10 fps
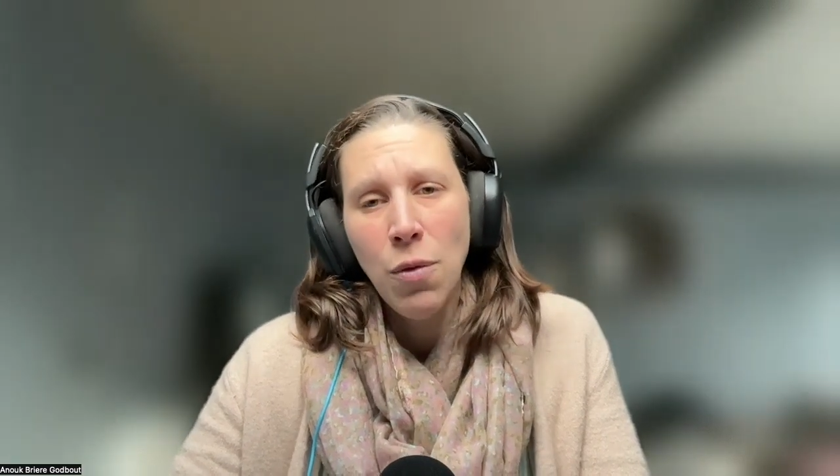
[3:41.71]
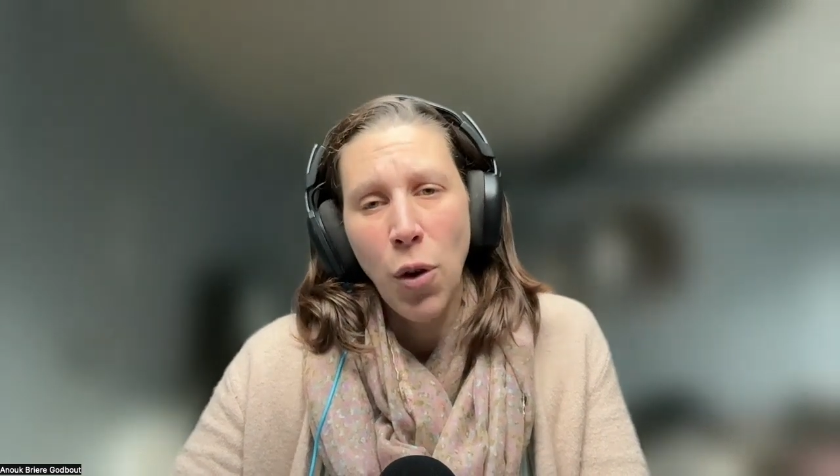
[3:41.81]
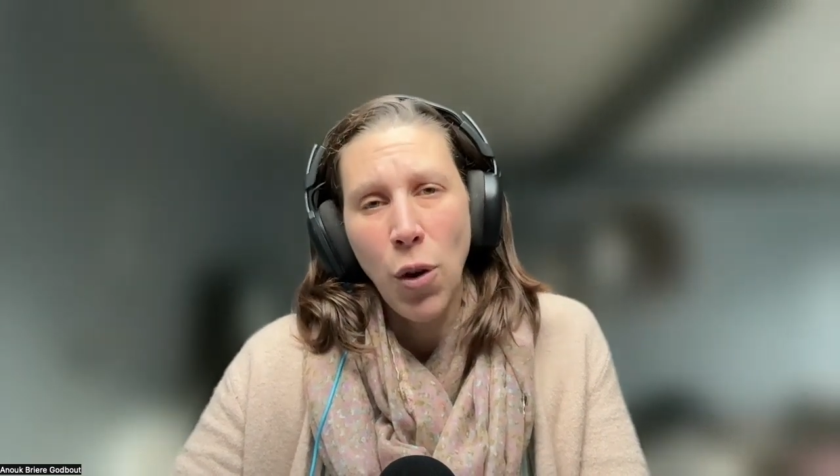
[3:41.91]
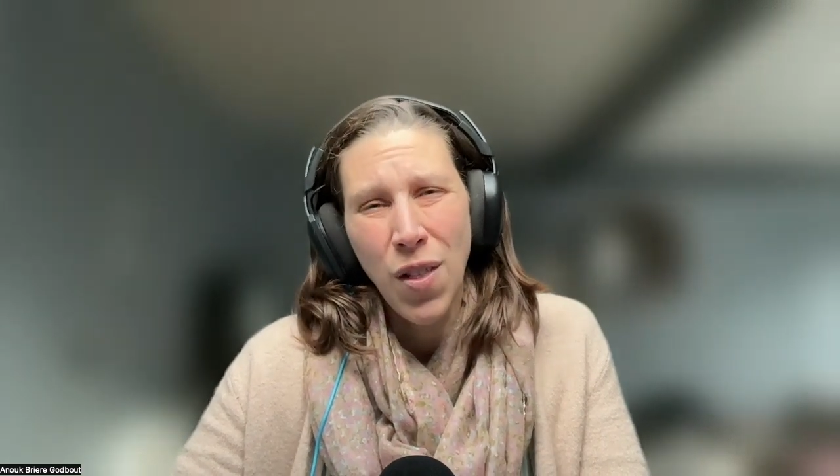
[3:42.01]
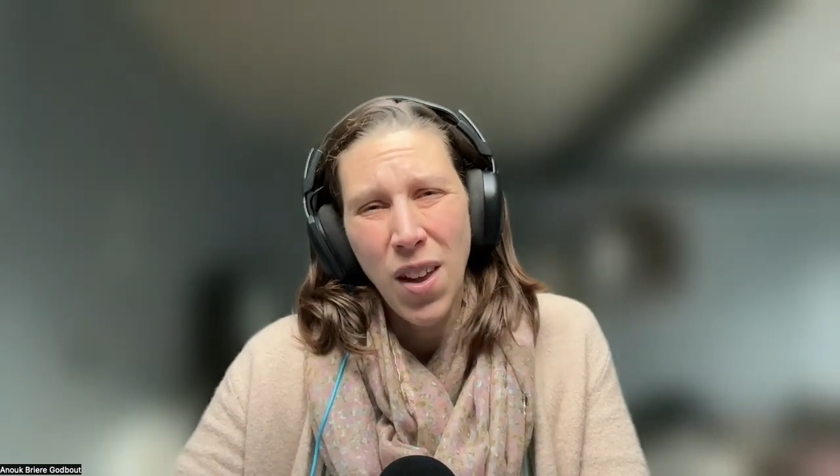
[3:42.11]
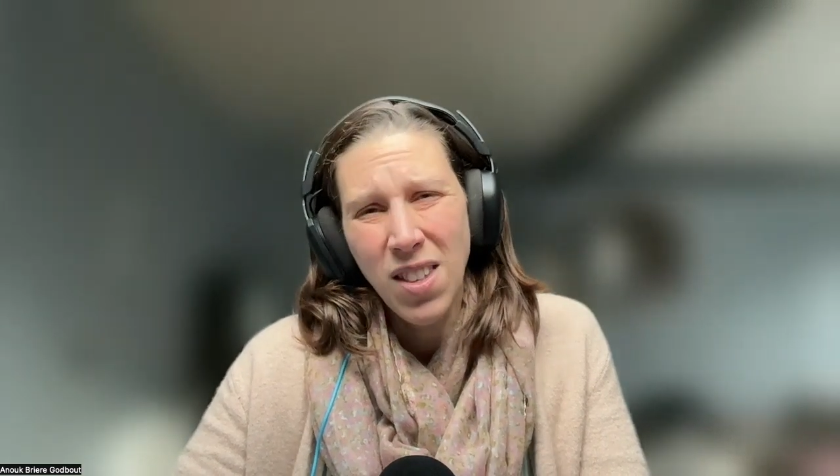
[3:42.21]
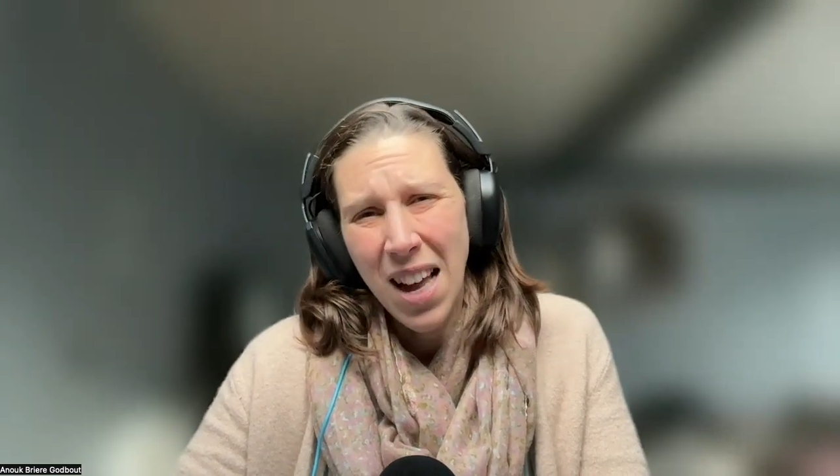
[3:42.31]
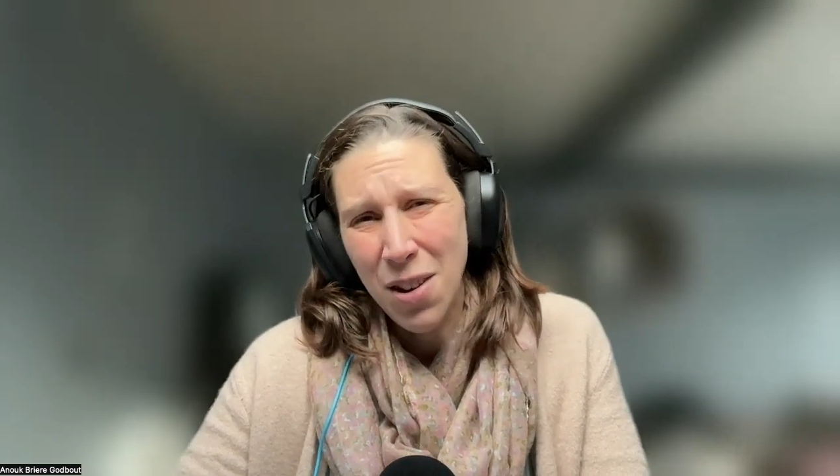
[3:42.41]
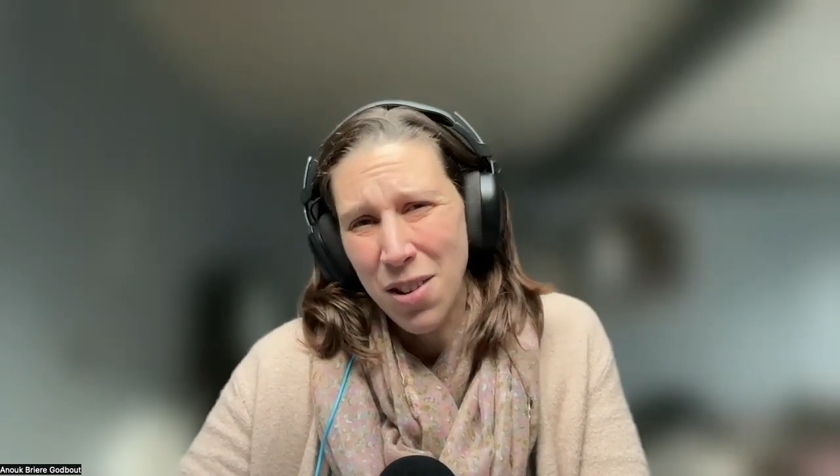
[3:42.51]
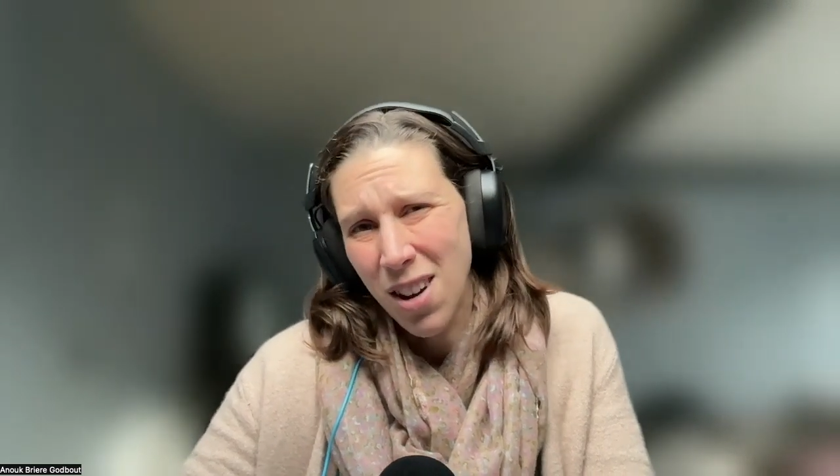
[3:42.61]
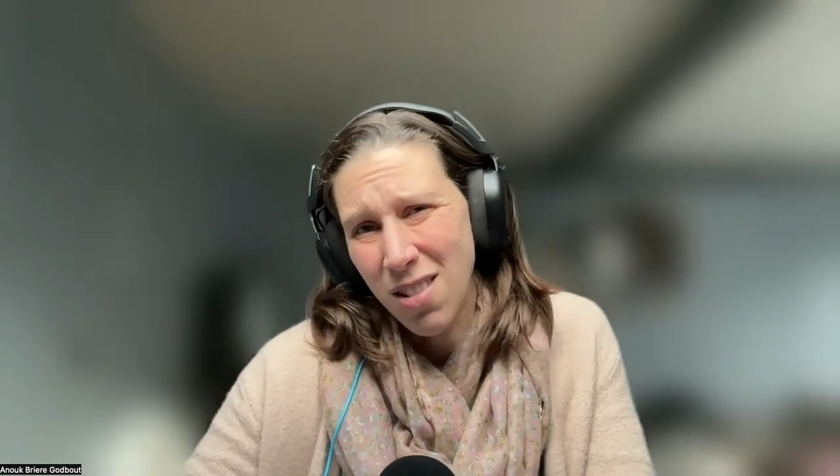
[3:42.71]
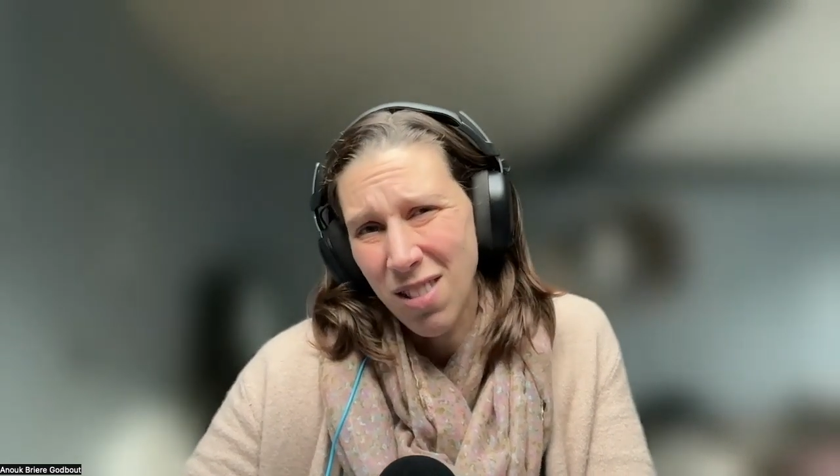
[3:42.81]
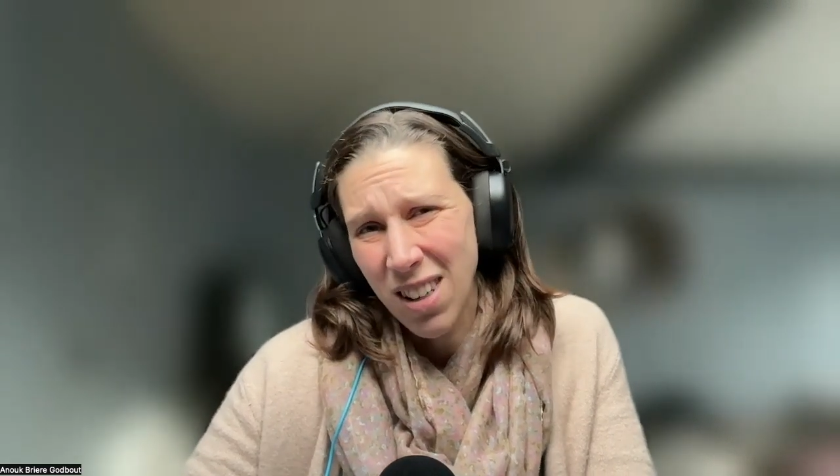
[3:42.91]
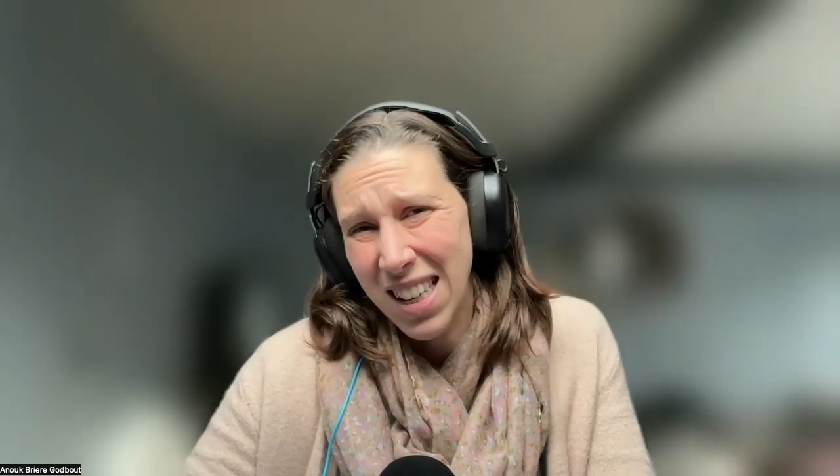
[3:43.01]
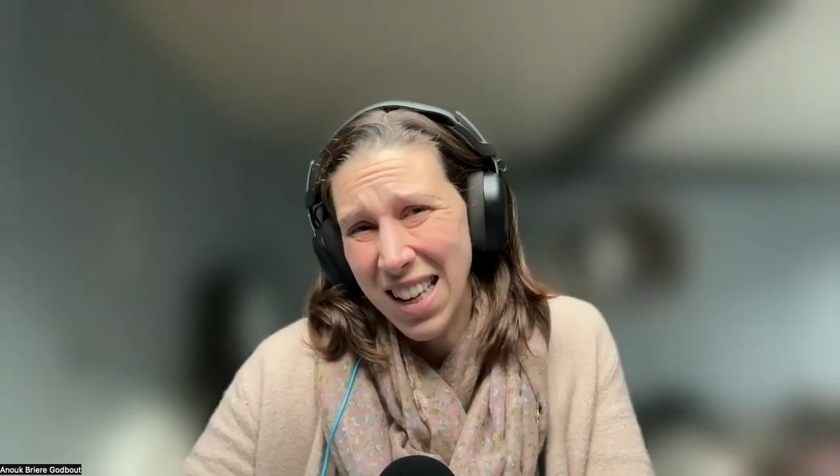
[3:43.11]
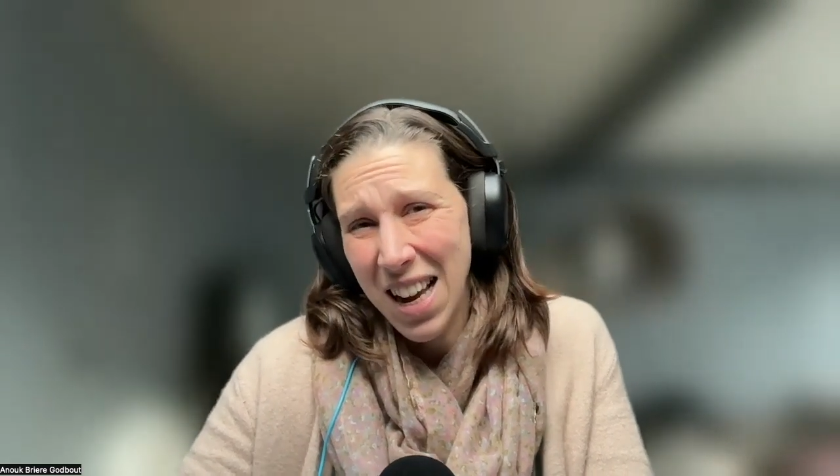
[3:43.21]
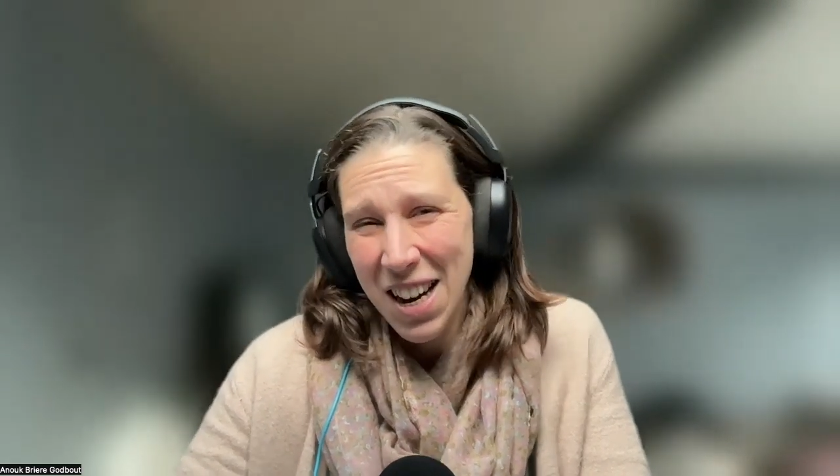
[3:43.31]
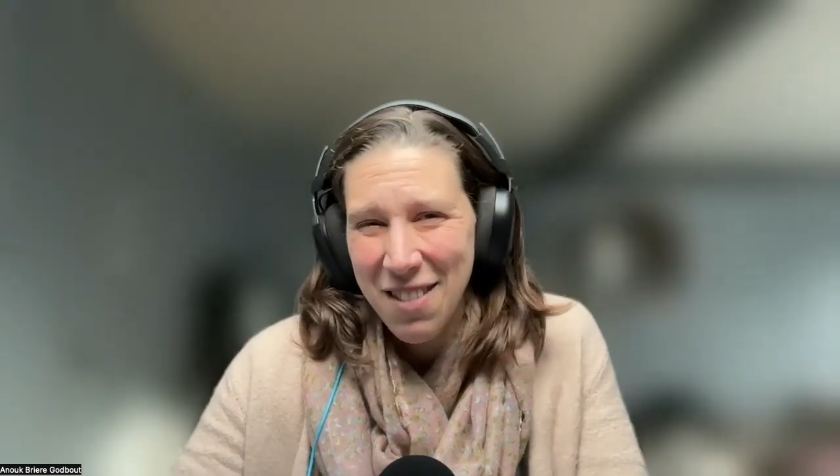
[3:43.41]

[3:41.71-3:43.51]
for the things that you're not really